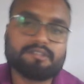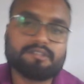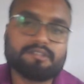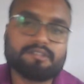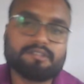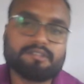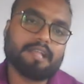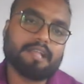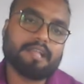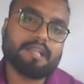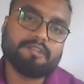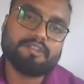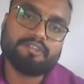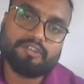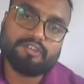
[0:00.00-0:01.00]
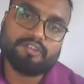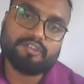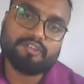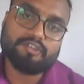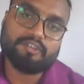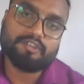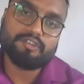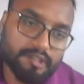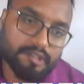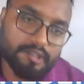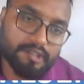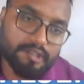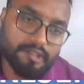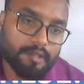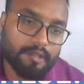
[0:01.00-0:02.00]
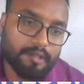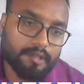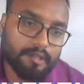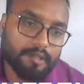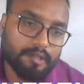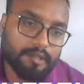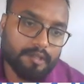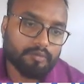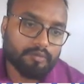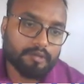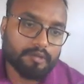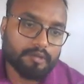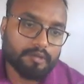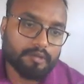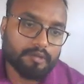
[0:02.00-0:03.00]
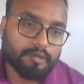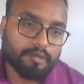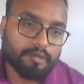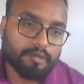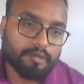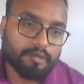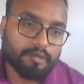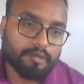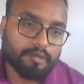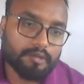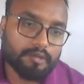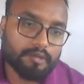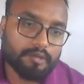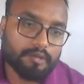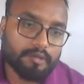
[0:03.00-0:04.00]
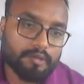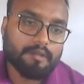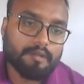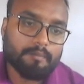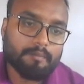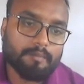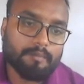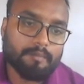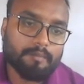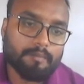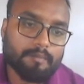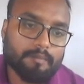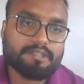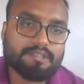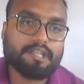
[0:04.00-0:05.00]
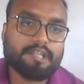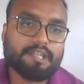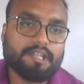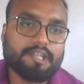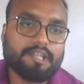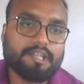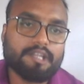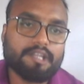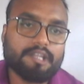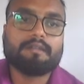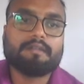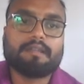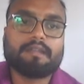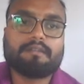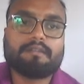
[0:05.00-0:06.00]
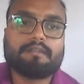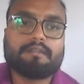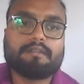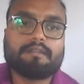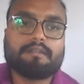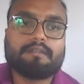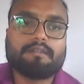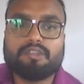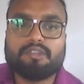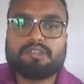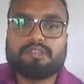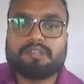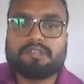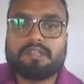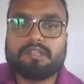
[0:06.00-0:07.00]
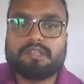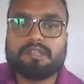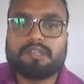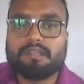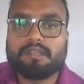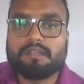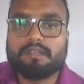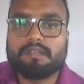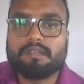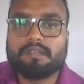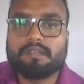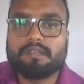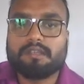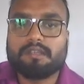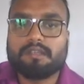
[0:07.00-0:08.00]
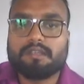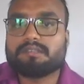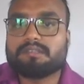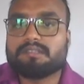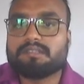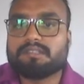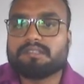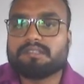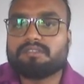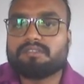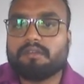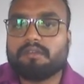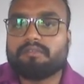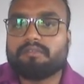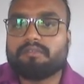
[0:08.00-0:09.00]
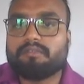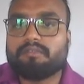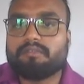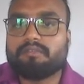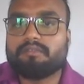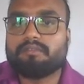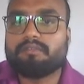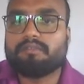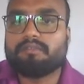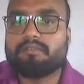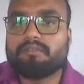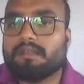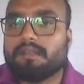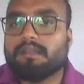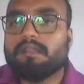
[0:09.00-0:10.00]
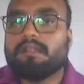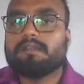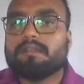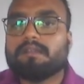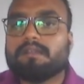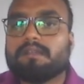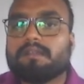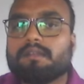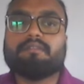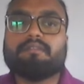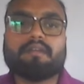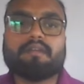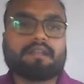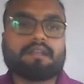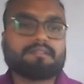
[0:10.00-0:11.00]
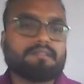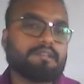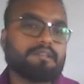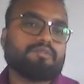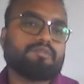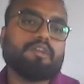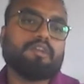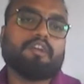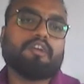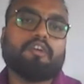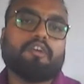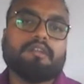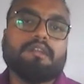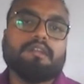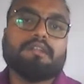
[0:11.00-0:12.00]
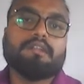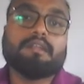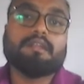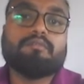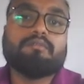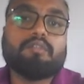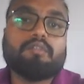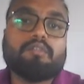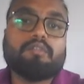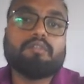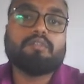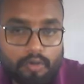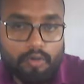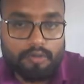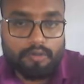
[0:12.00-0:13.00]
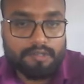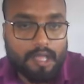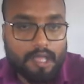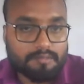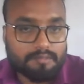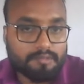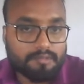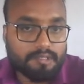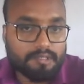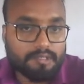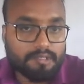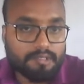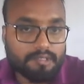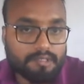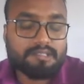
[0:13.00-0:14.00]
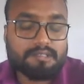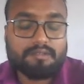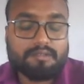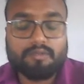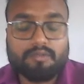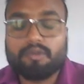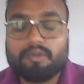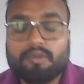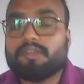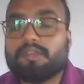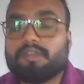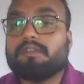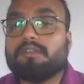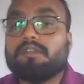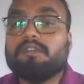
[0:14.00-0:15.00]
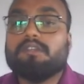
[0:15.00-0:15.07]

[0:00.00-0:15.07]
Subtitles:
It has been introduced in this one. So what is the significance of it? Because I said you that this tense gives us a sense of time as well, that if action is going on, then for how long it is going on.